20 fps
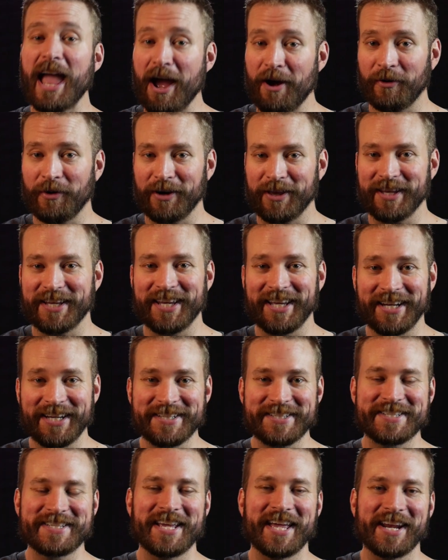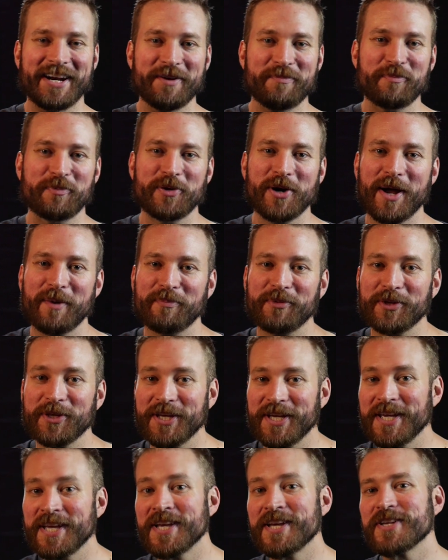hour to get it set up
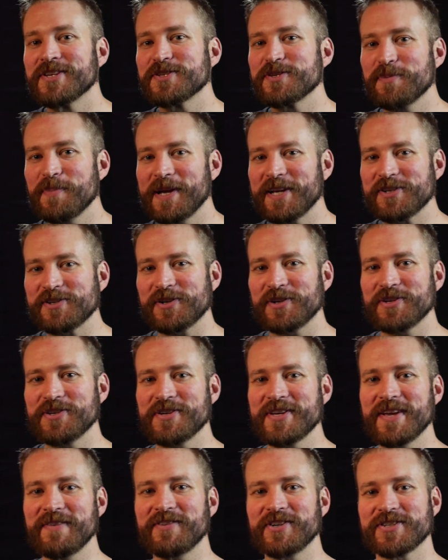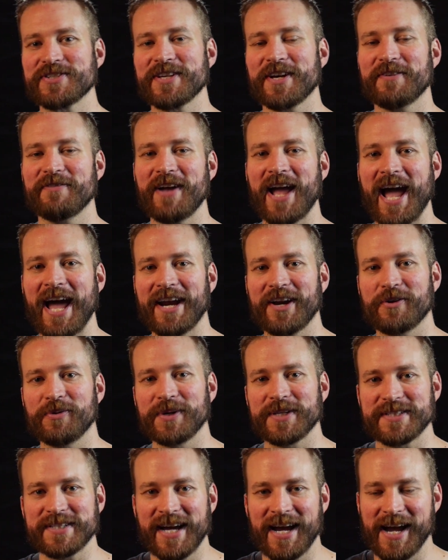properly, so make sure you give yourself
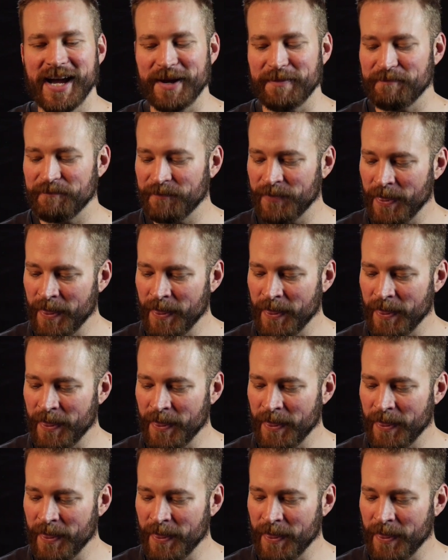adequate time.